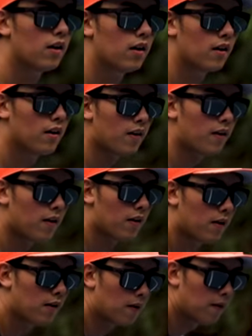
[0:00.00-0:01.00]

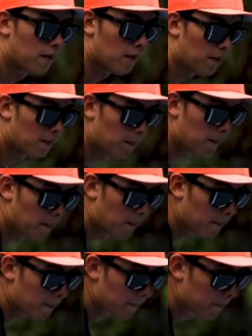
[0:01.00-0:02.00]
[no speech]